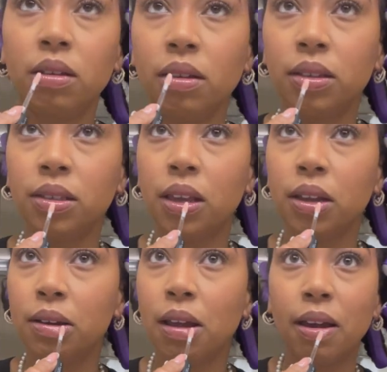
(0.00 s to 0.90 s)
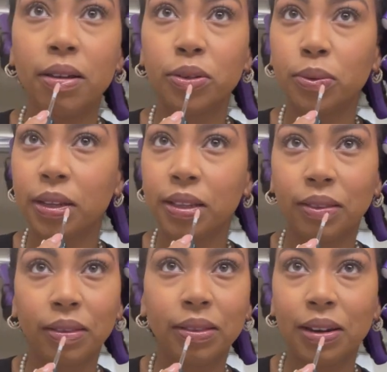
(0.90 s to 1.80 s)
It's like nine
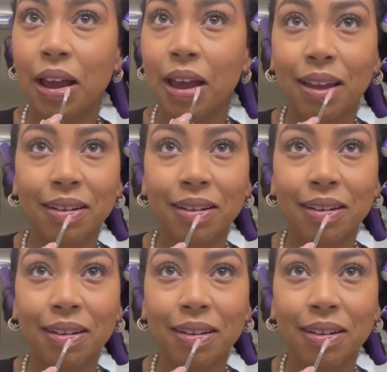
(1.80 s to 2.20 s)
twenty-nine,